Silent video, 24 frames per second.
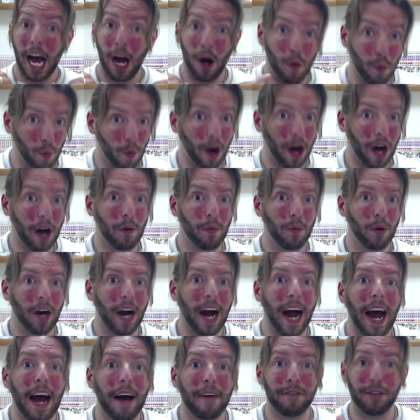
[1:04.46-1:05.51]
what we're
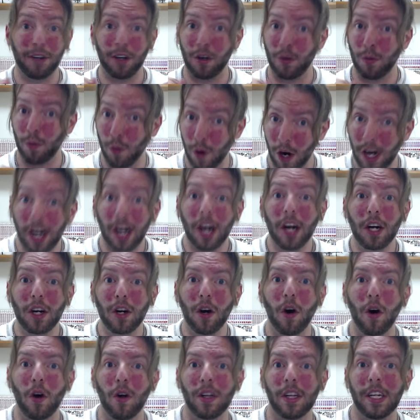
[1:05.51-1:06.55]
after, what our
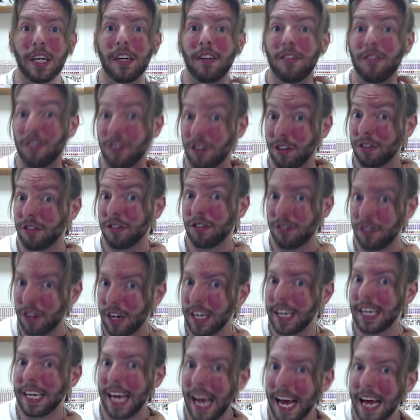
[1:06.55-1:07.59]
goal is, just
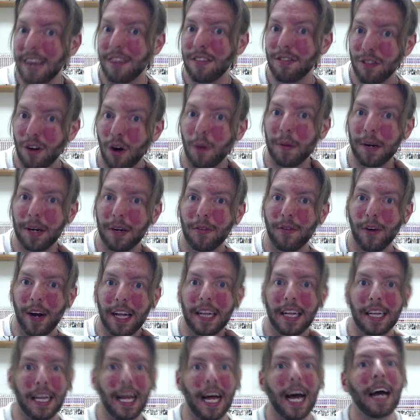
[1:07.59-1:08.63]
in case nobody read
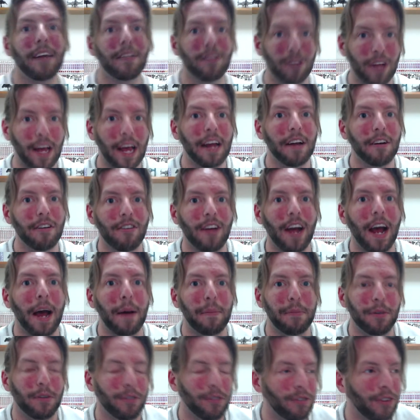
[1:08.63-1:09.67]
the last 10
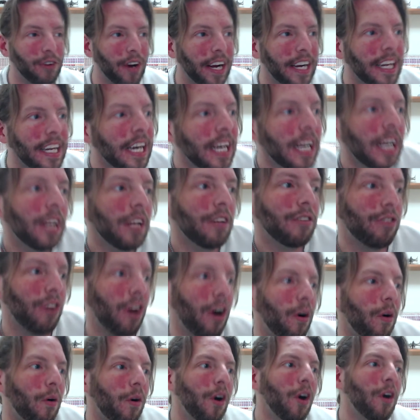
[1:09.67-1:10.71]
chapters, right?
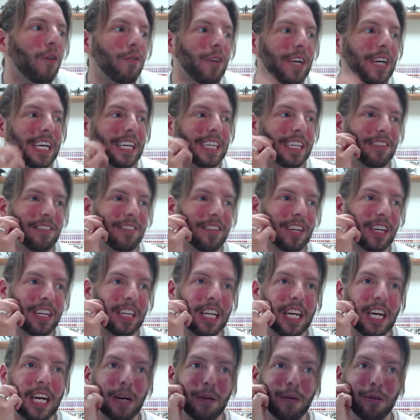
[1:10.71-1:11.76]
So,
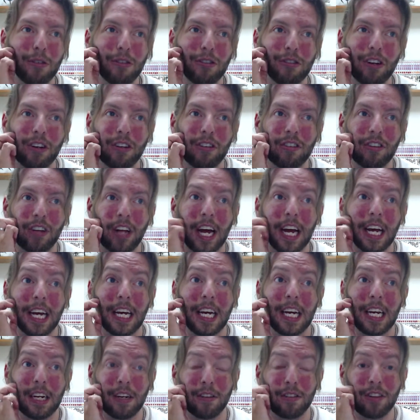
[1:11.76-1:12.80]
realistically, it was just like,
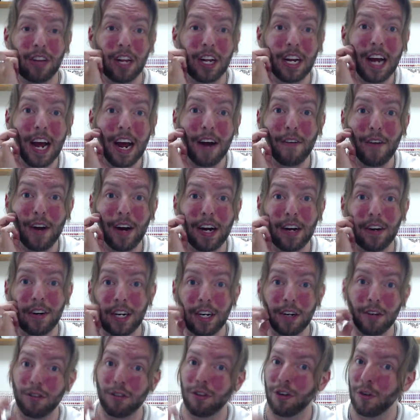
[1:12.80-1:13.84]
here's the narrator,
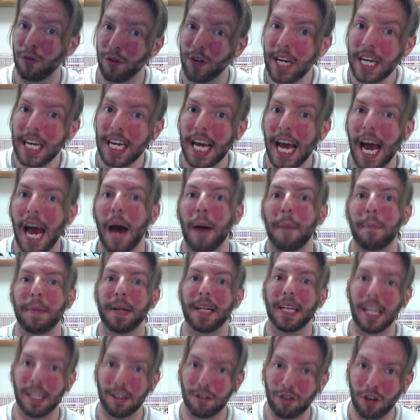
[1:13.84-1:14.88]
here's your recap, and
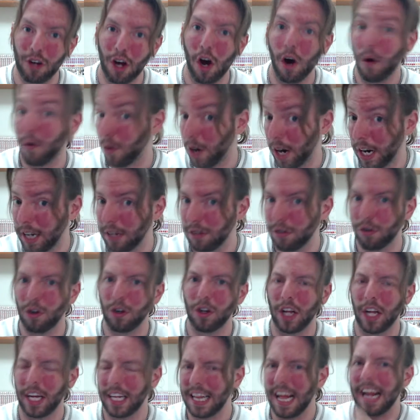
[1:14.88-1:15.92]
let's go, right? Sort of
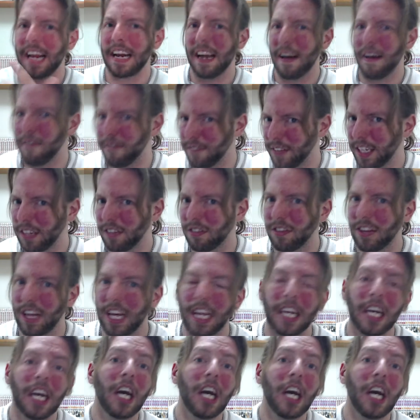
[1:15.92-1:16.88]
like that Netflix thing,